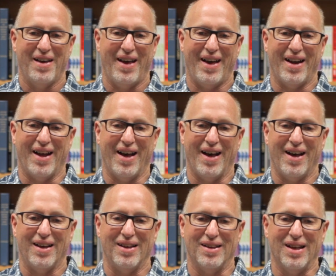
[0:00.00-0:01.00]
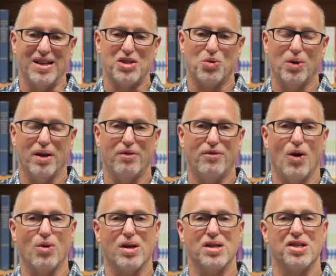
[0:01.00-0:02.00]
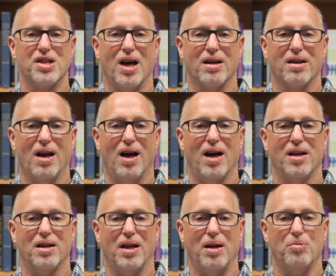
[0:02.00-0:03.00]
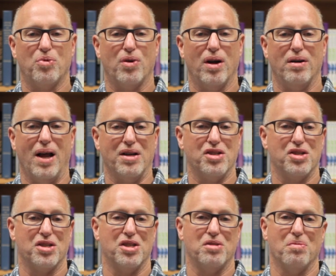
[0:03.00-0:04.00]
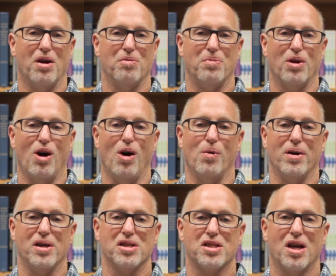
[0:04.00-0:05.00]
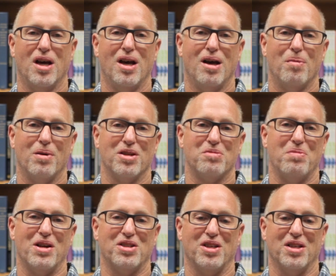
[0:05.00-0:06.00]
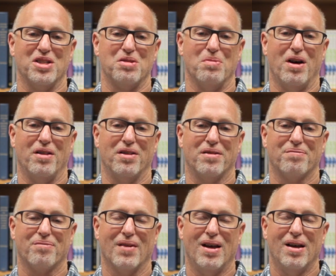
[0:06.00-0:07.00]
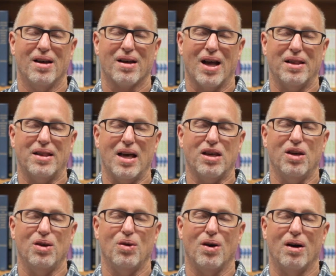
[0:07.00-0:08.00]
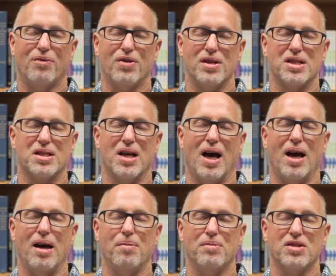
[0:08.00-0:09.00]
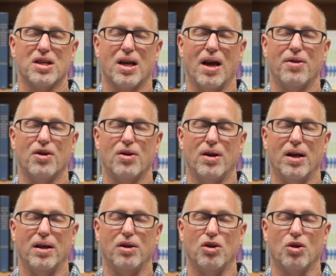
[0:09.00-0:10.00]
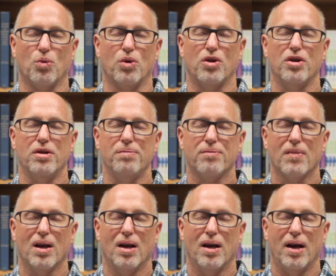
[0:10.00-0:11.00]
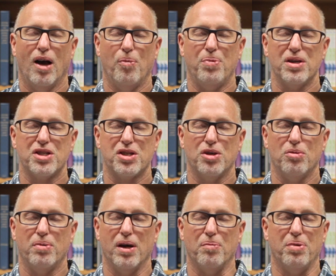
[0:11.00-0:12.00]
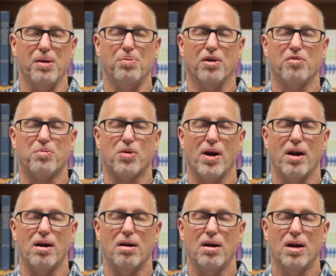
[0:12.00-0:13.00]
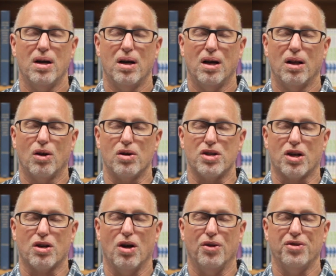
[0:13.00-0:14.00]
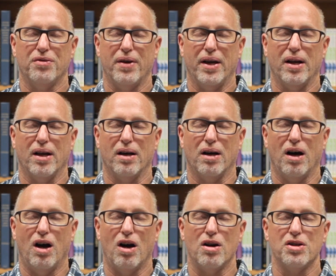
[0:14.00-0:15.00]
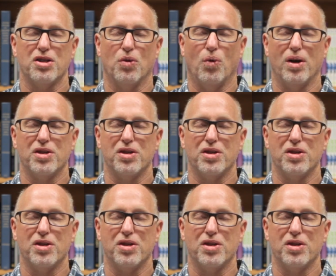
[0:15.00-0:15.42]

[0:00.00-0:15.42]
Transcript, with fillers: And uh, let's really focus on God and, and prayer, not just this month, but always but especially this month. God, thank you uh, for this time together and your word. Help us to be a people of prayer, Lord, to cultivate a, a heart to want